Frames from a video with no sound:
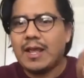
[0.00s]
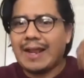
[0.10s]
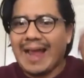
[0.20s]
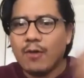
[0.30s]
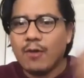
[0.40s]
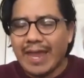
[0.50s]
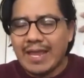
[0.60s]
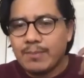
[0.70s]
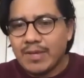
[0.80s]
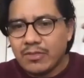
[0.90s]
how the
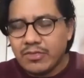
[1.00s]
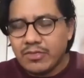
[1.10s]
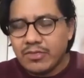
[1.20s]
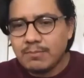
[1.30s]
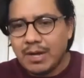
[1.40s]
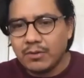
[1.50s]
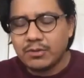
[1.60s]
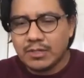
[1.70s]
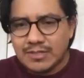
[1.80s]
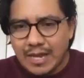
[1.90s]
AP thinks
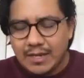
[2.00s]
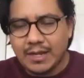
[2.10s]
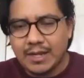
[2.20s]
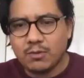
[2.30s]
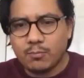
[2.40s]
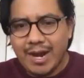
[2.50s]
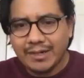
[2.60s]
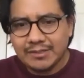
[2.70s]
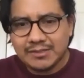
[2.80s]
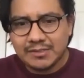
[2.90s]
about the data and their
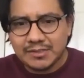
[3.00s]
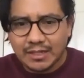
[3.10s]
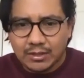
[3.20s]
practices.